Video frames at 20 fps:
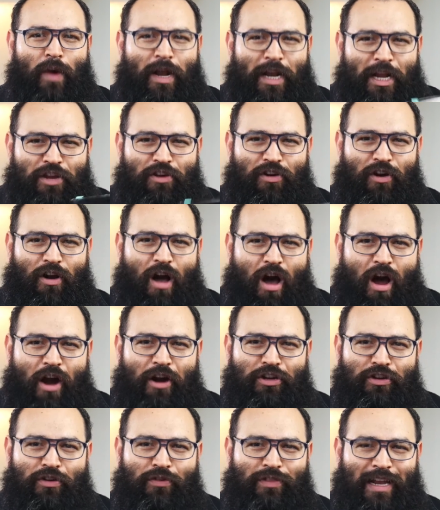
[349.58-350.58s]
When in your
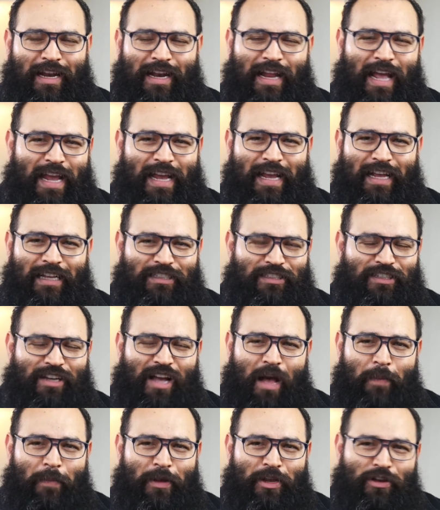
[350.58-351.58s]
heart you delay His
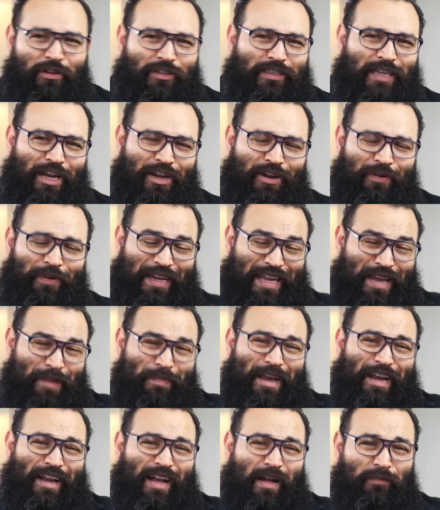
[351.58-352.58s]
coming, you say, you know what,
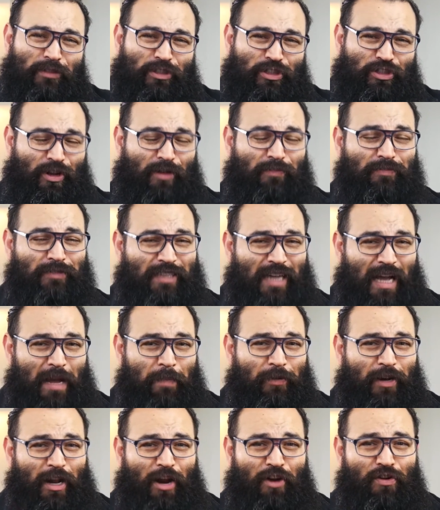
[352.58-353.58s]
He may come
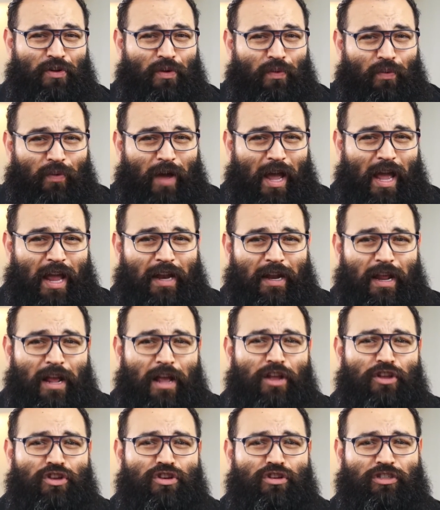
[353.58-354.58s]
sometime, but I don't know when,
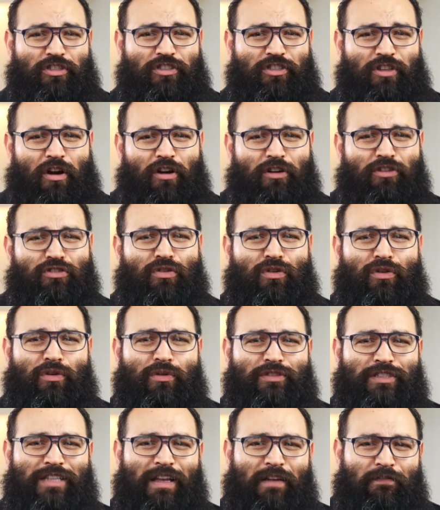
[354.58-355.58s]
you start to
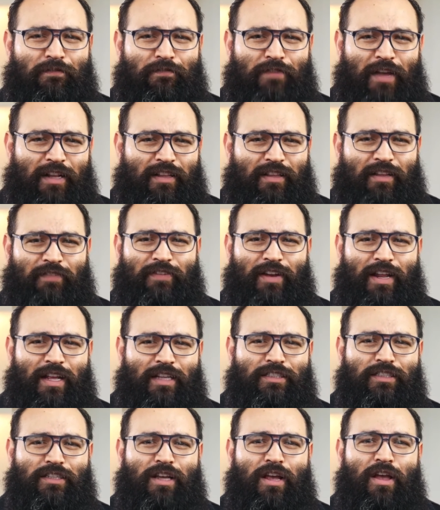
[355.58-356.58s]
lose the
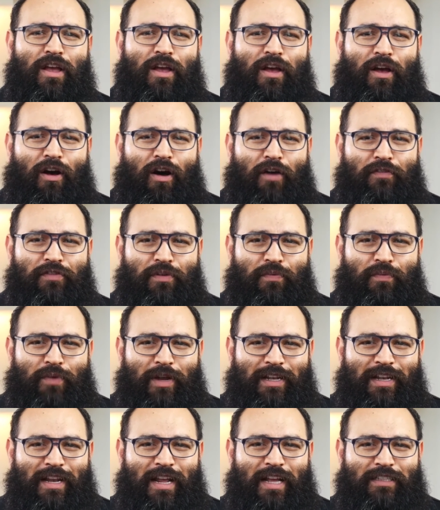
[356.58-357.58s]
effectiveness of your
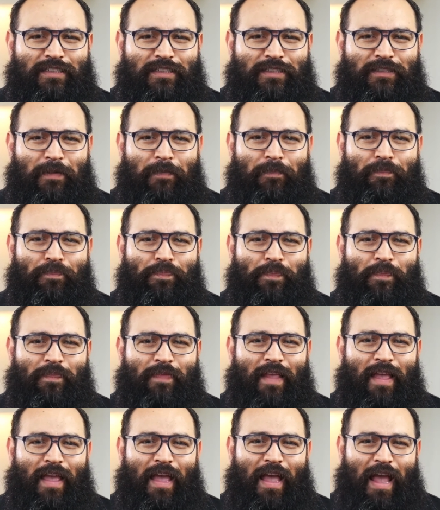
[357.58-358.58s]
witness,
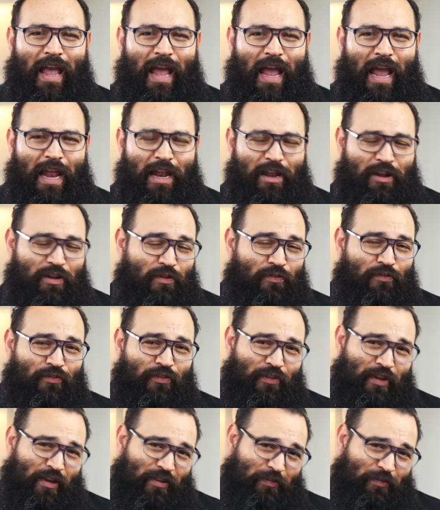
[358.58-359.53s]
and you